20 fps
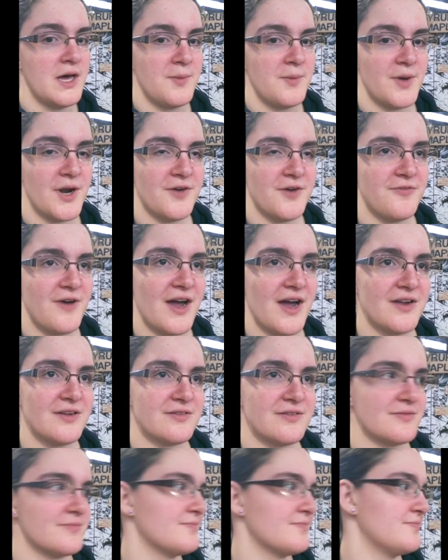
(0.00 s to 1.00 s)
Last
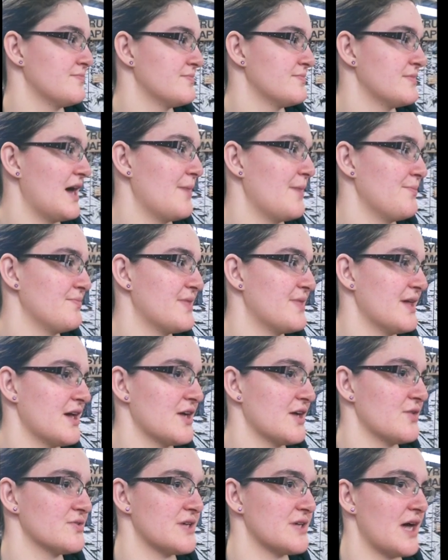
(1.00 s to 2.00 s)
year, right? I'm
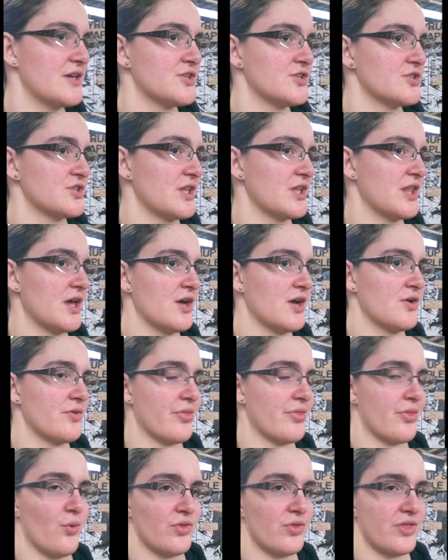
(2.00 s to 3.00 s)
thinking it was last year's
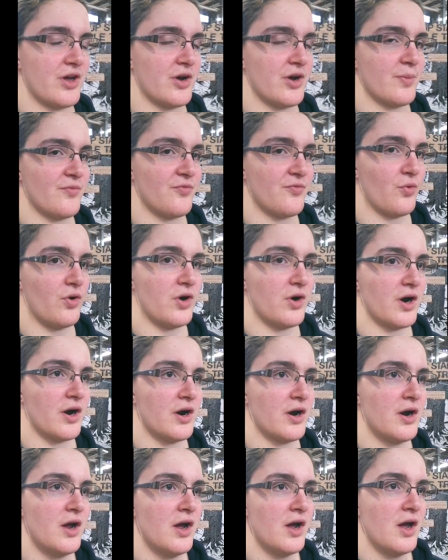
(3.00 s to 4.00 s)
or the year before,
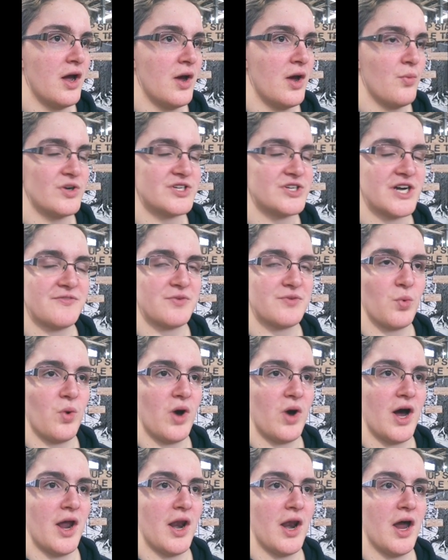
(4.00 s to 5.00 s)
whichever
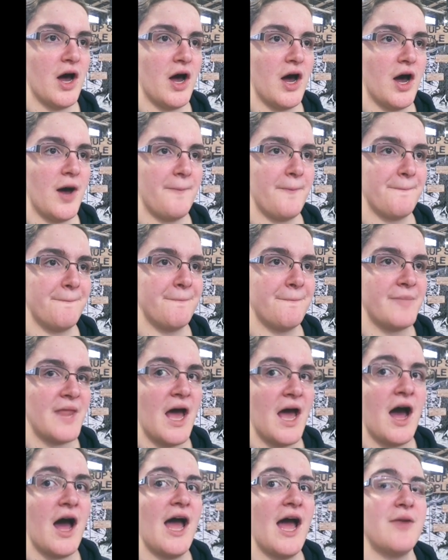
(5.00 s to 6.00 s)
one. Um,
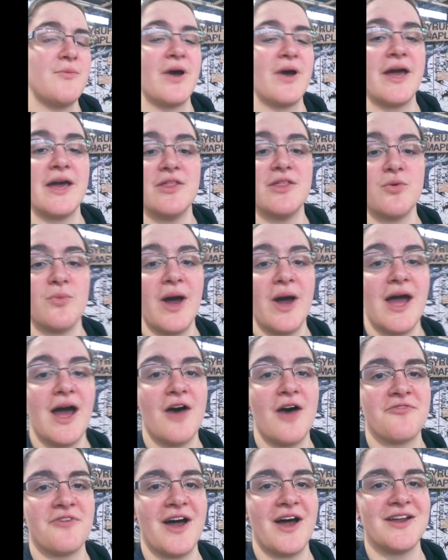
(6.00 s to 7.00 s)
anyway, either way,
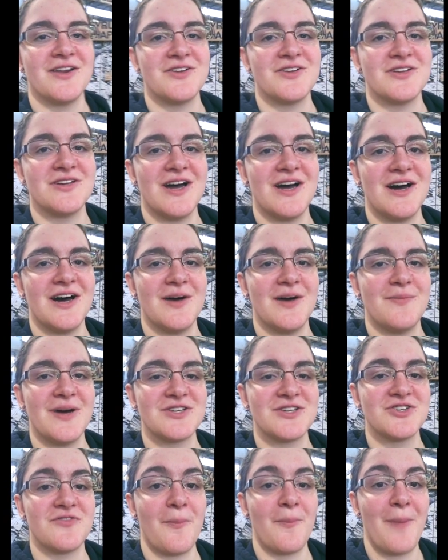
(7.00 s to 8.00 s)
I'll find a
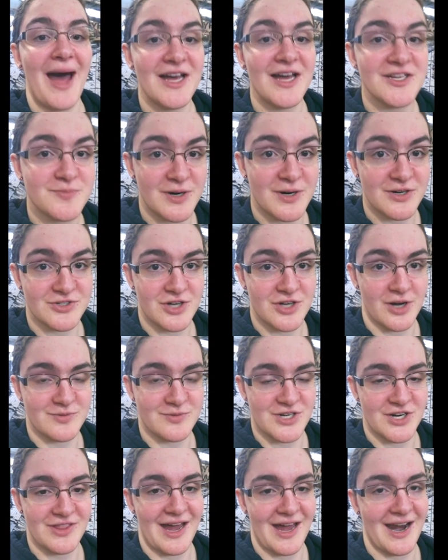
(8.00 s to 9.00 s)
picture of a past butter
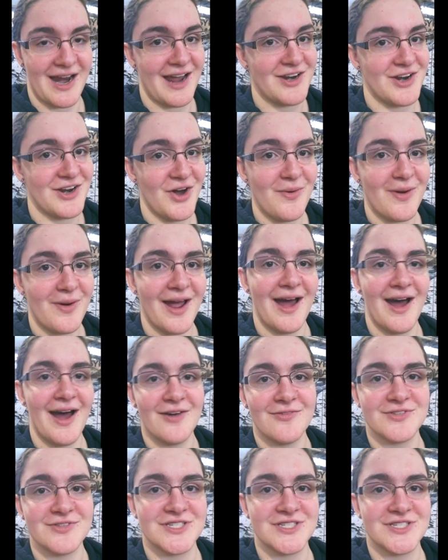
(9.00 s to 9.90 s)
sculpture that I know I have